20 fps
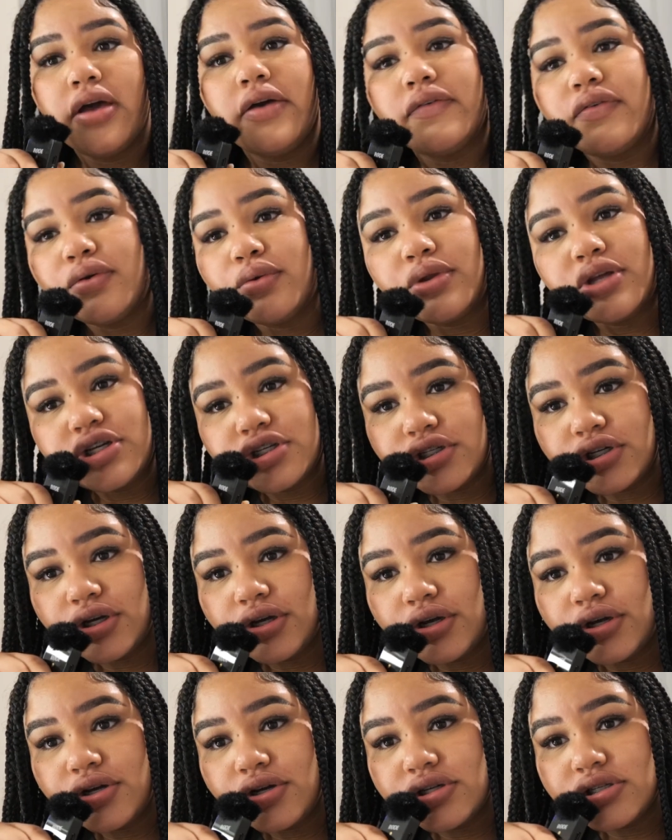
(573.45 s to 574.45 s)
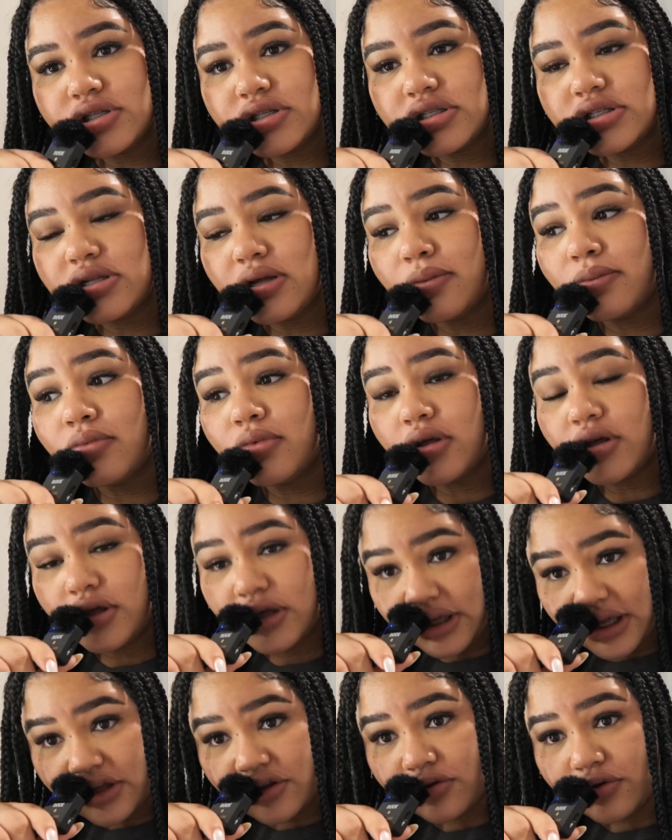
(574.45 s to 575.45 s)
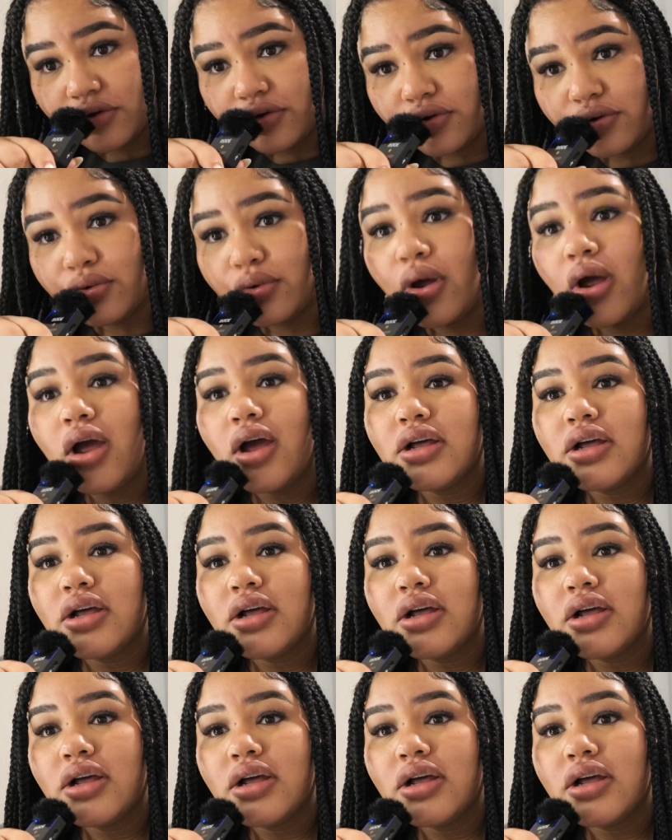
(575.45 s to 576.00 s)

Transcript: If you need sugar in your system, yes, you do.